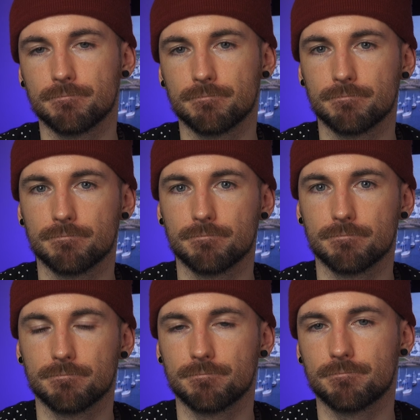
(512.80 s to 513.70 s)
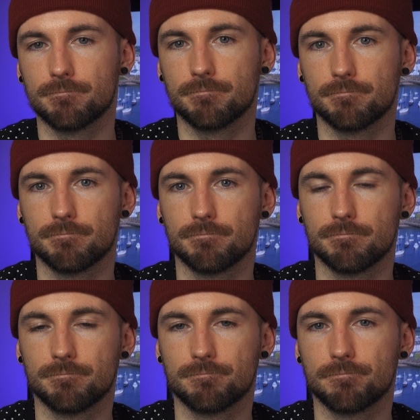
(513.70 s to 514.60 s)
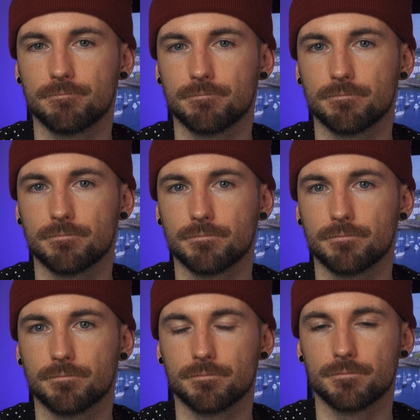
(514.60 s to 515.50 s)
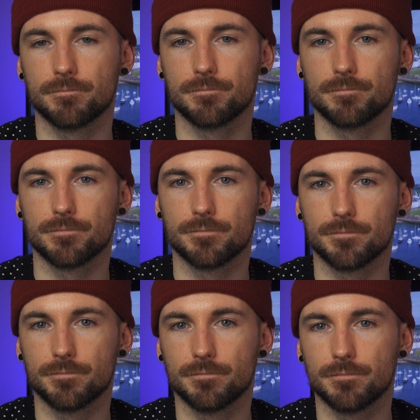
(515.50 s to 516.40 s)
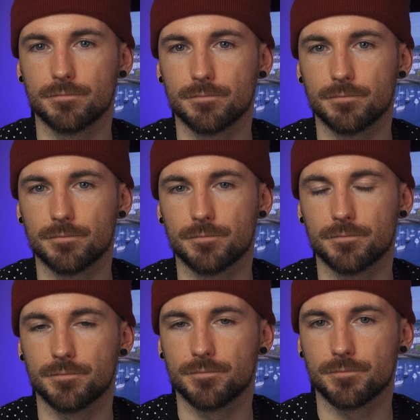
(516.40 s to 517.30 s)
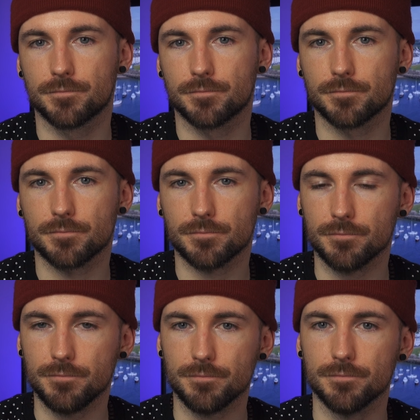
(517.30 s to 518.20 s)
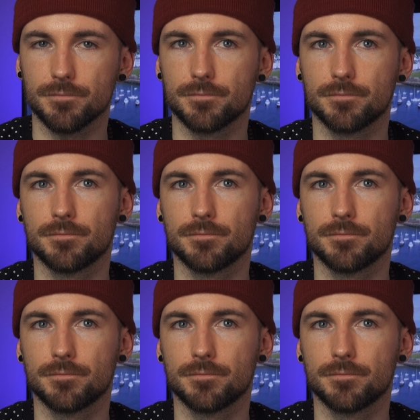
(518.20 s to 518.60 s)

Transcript: (silent)